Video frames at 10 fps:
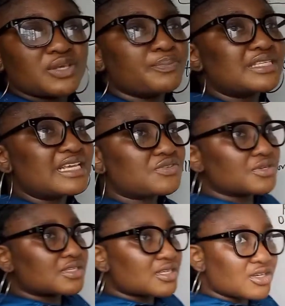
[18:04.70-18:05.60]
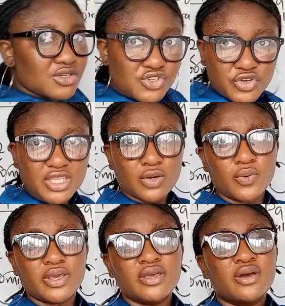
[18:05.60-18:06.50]
the business risk straight
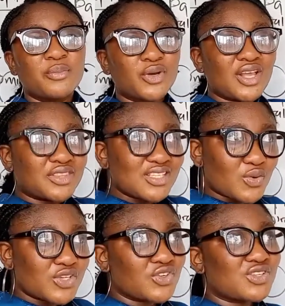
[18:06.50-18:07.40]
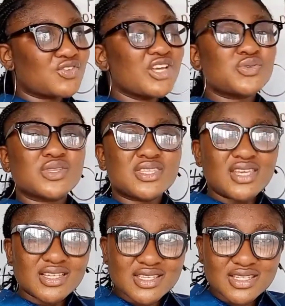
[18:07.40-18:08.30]
away, but now this question is trying to
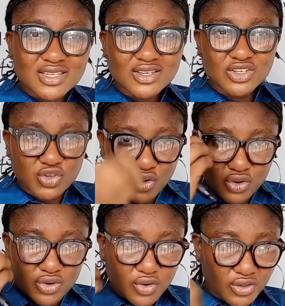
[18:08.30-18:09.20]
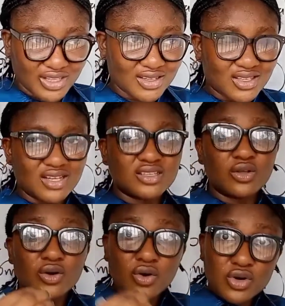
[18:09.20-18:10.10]
test your understanding
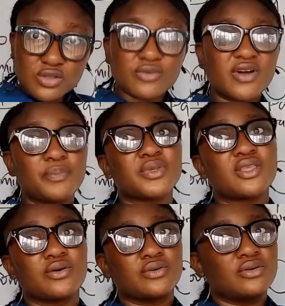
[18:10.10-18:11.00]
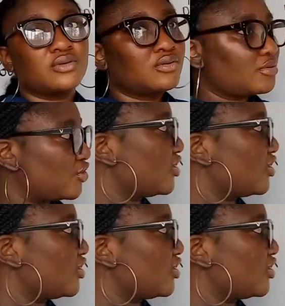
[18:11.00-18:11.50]
on cost of capital. Do you